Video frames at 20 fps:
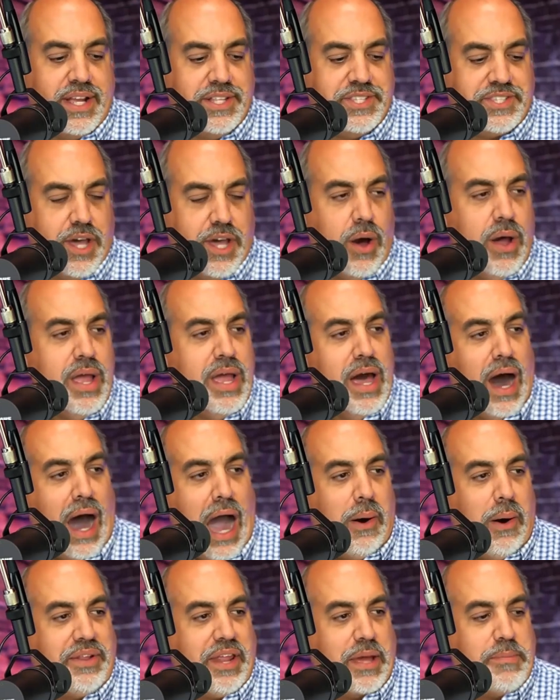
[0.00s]
And so I
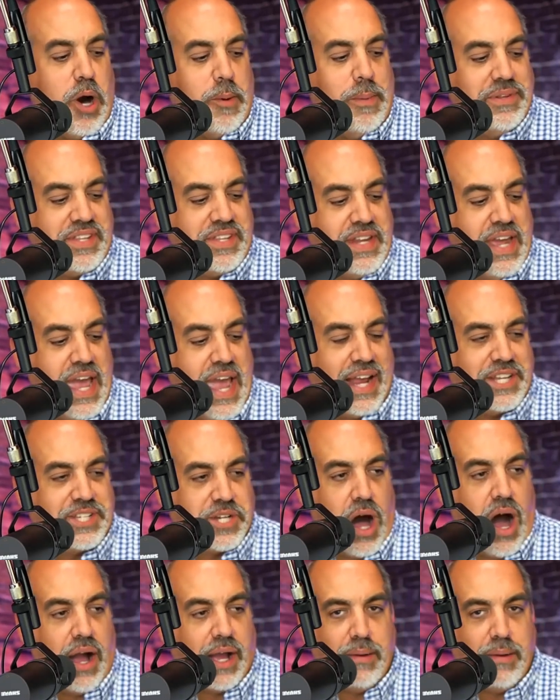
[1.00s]
want to a moment today and
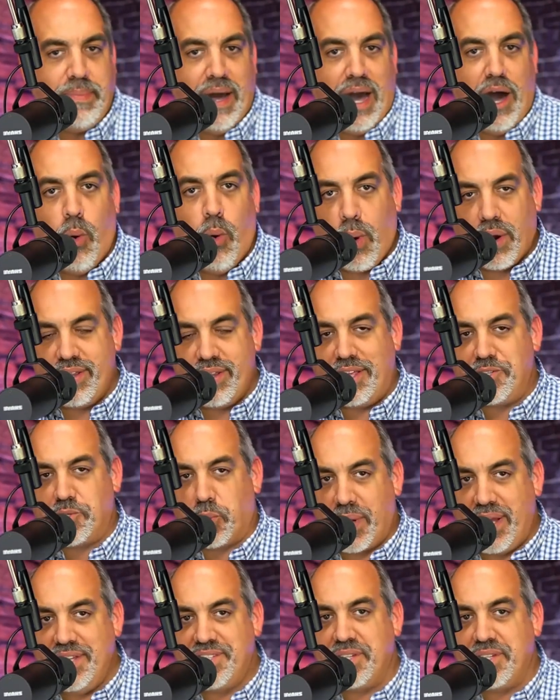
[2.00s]
talk about one of these
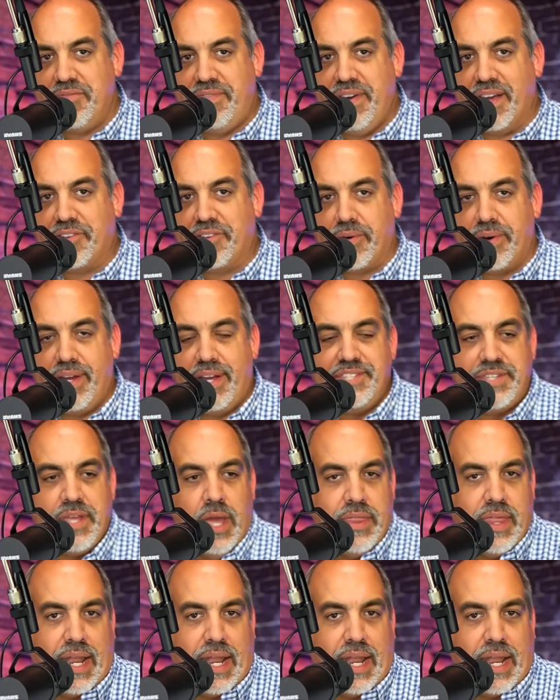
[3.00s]
recent victories